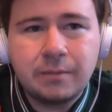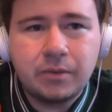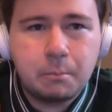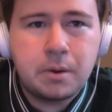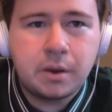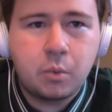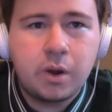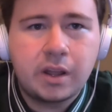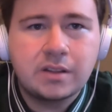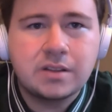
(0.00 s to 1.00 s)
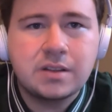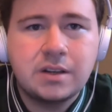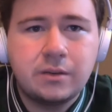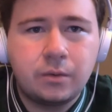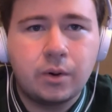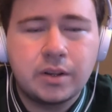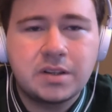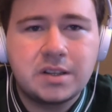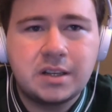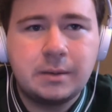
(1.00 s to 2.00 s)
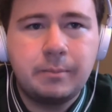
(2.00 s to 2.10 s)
to big wins for this team.